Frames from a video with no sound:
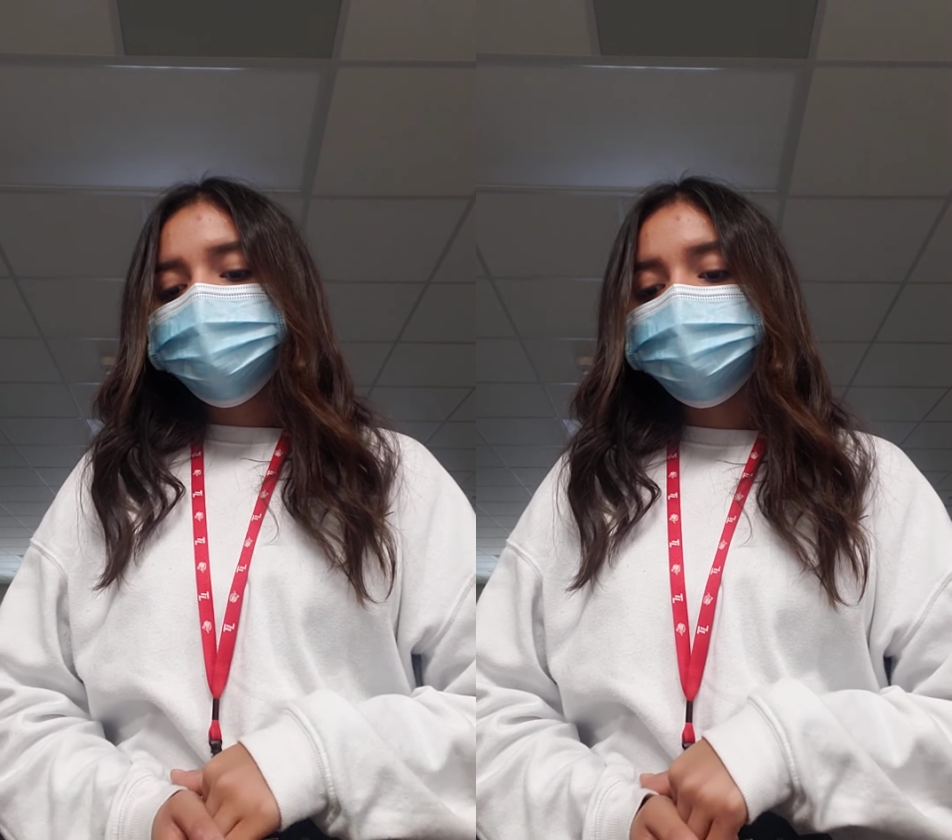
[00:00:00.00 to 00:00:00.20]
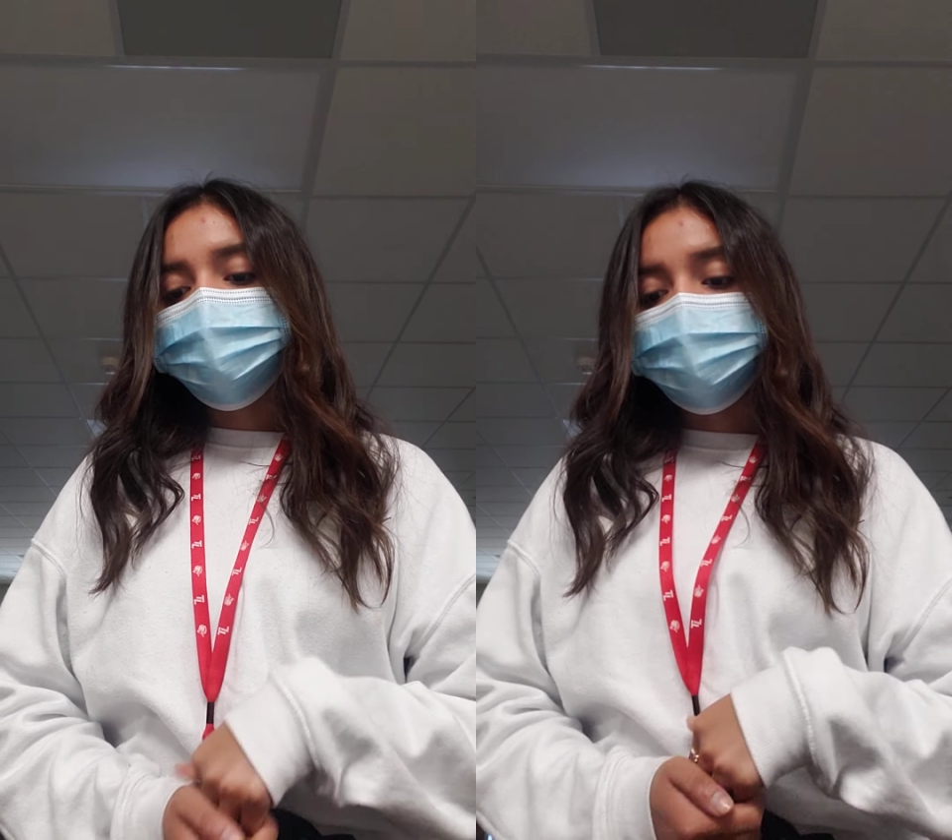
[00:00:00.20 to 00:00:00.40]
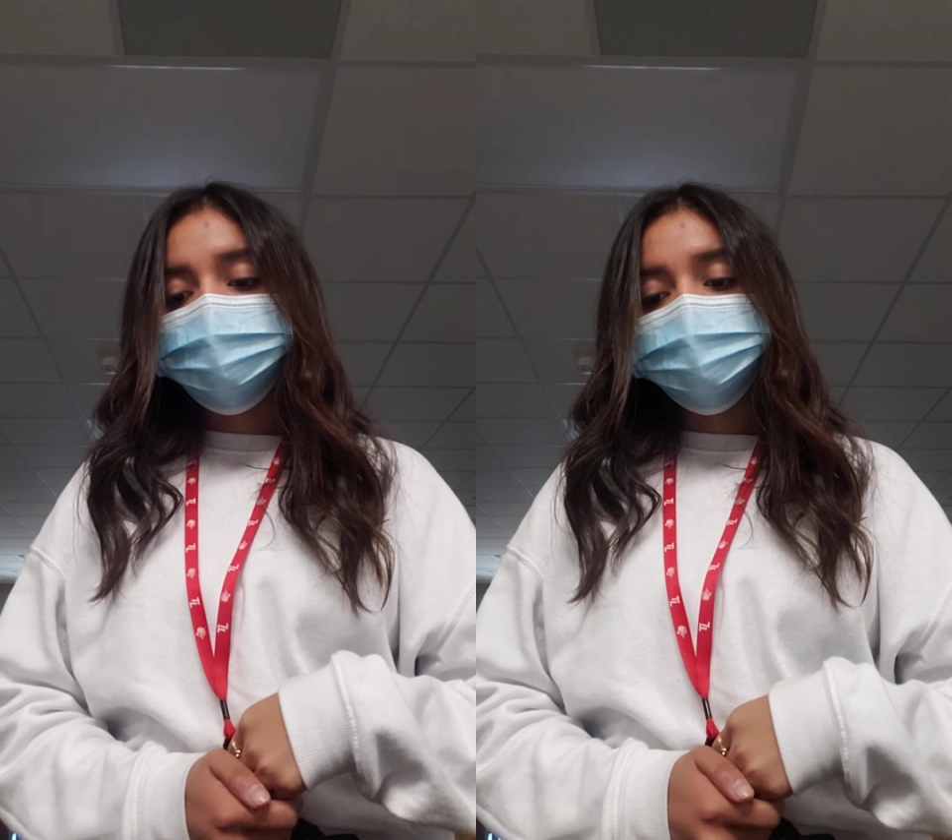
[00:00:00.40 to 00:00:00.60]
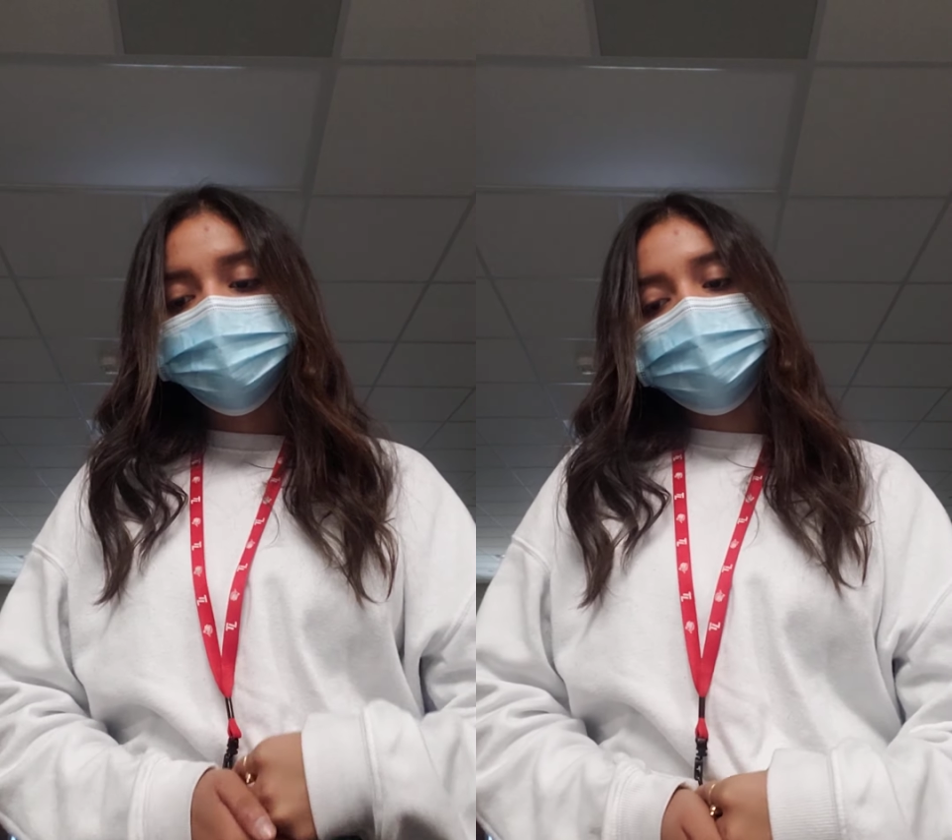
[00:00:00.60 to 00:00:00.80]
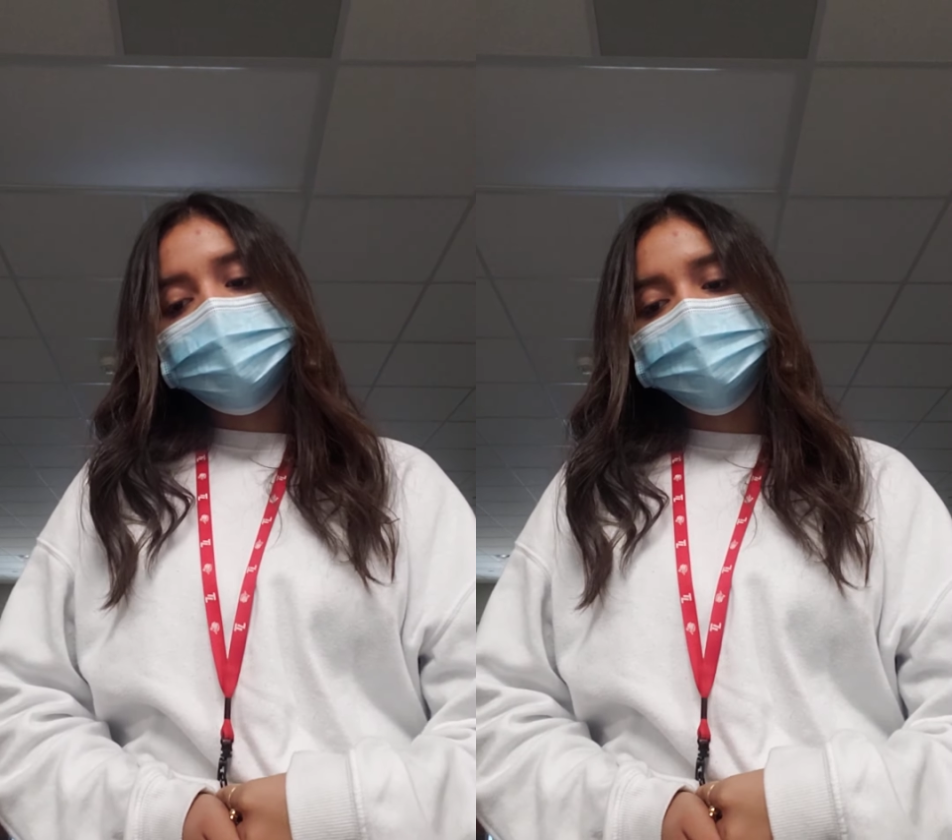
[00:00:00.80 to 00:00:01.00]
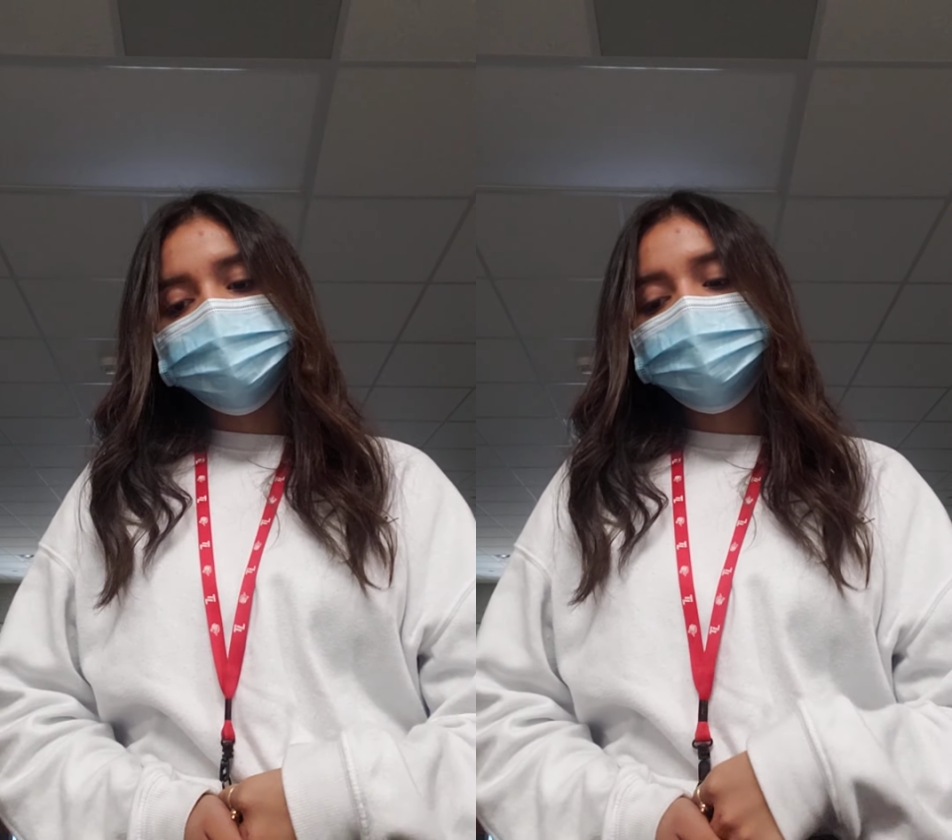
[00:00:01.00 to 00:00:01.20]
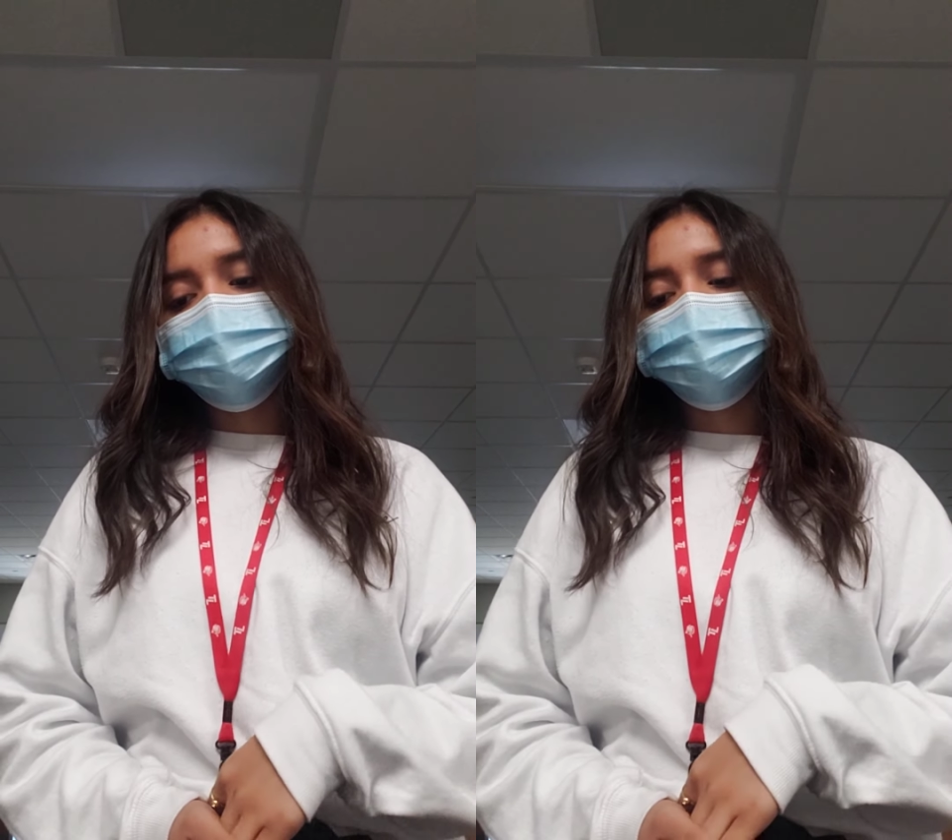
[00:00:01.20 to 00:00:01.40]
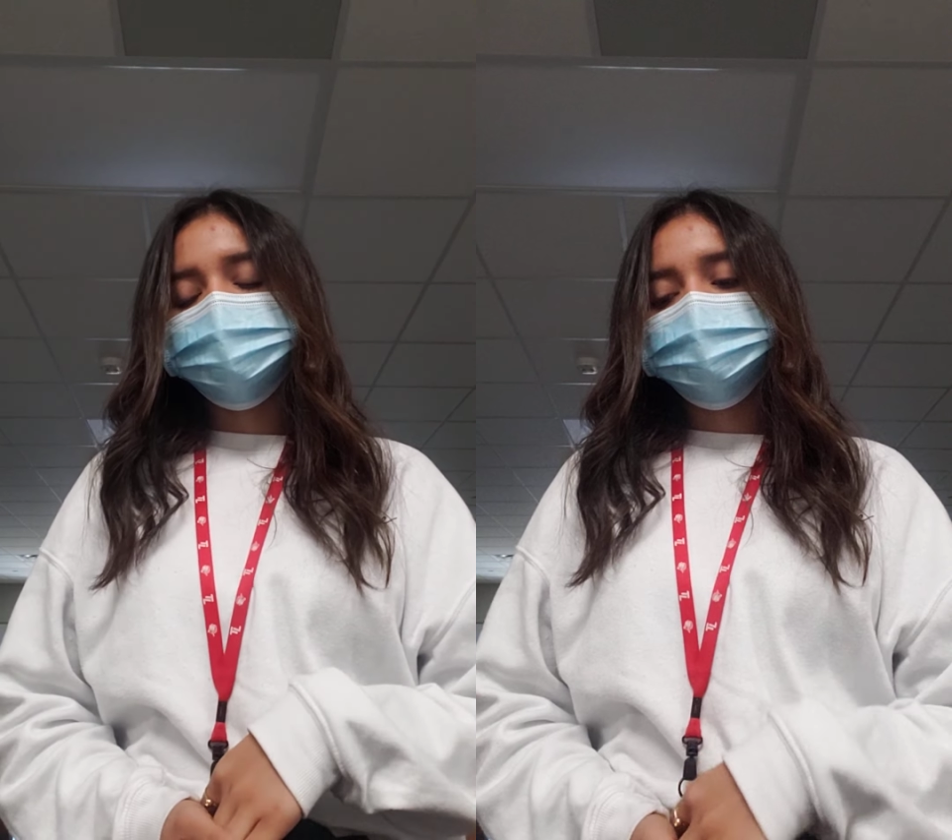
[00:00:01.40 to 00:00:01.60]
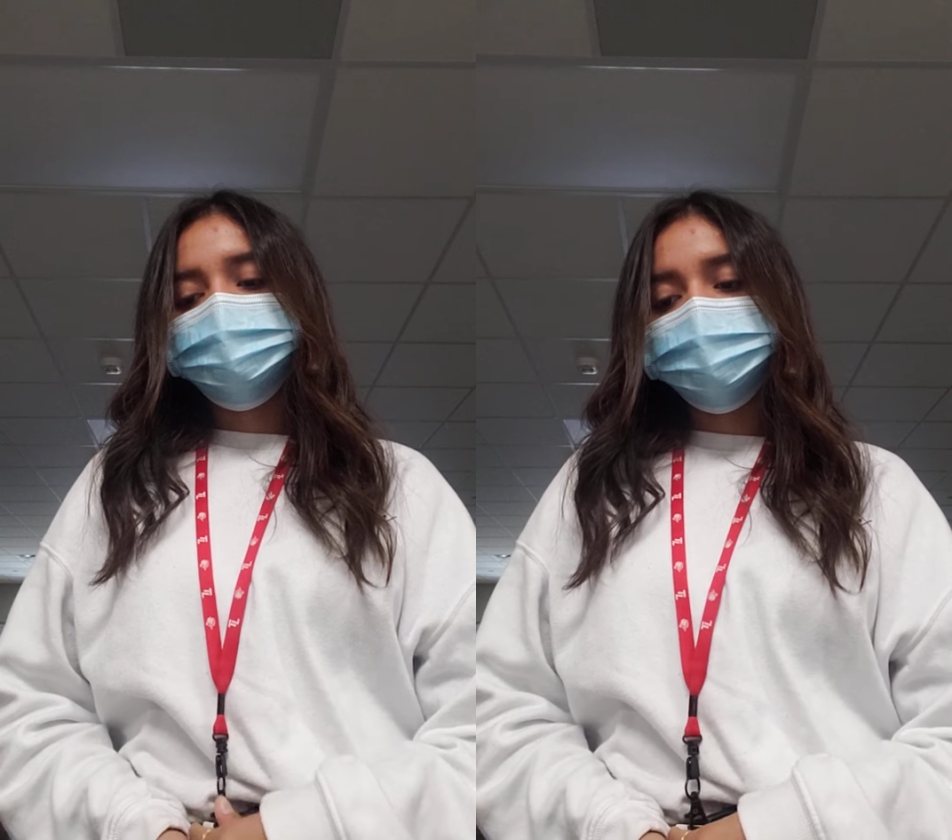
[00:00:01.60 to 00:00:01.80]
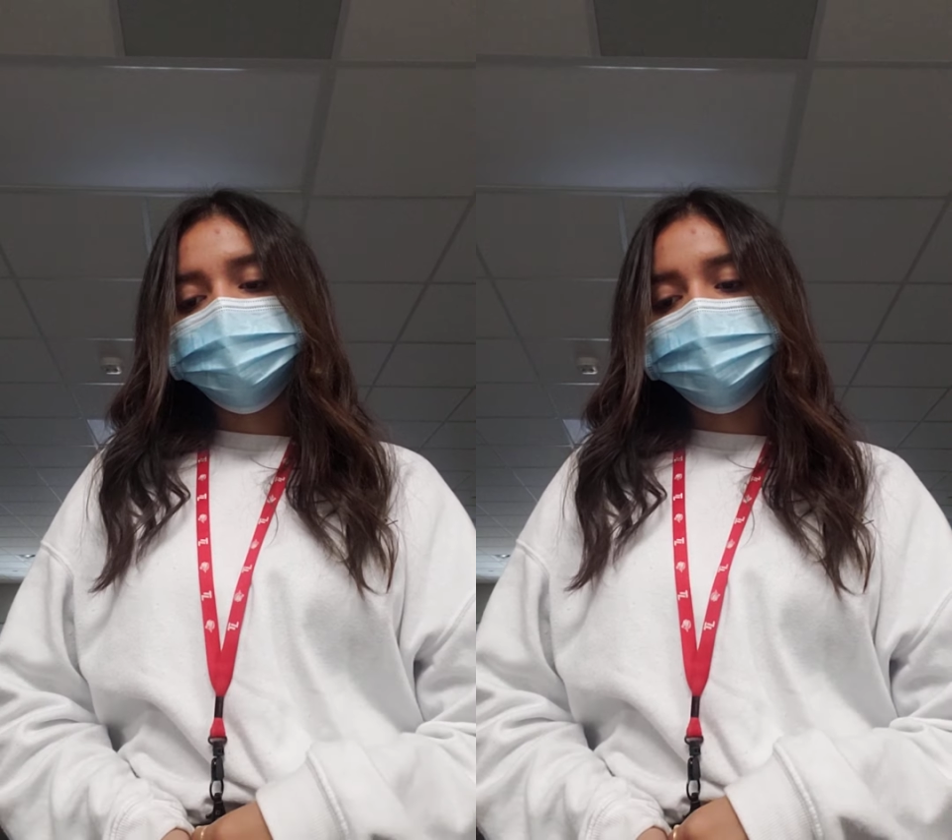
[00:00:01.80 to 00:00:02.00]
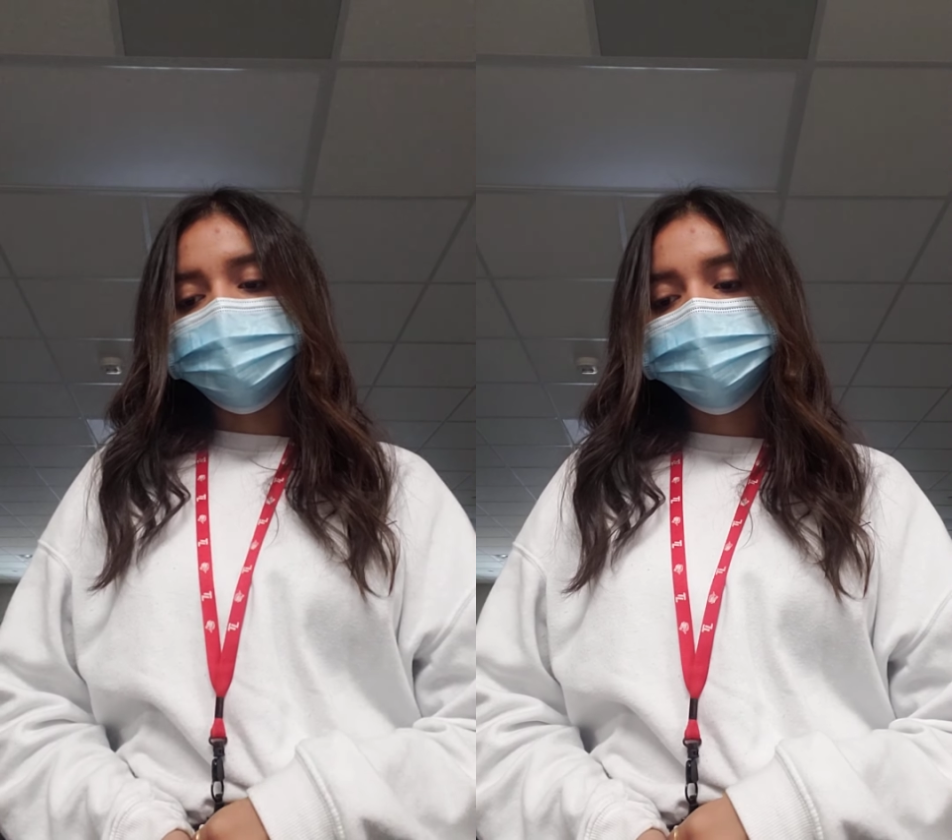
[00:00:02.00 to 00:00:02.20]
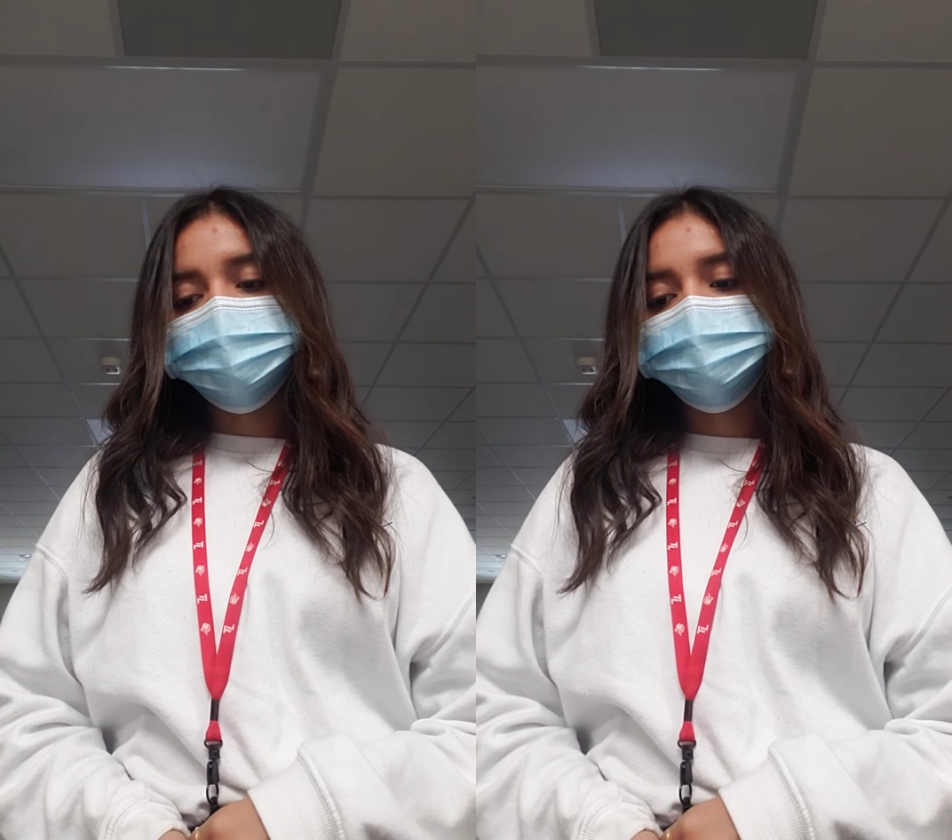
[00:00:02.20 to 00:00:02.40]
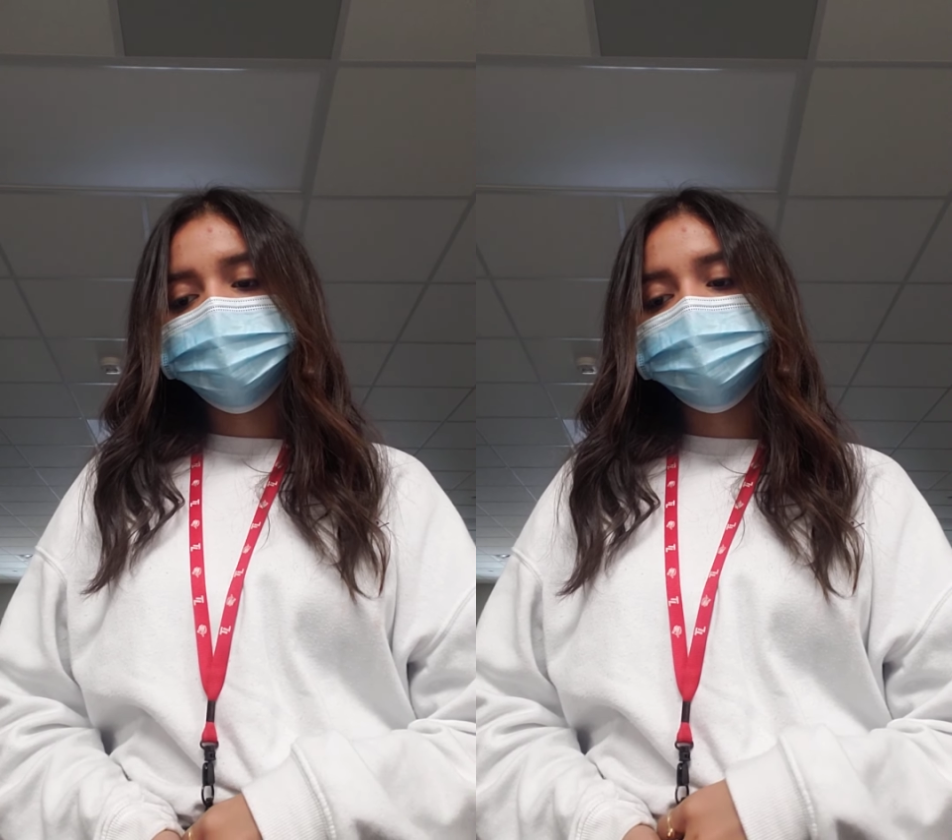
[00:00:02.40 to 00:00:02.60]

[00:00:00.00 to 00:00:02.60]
the average rate at which a species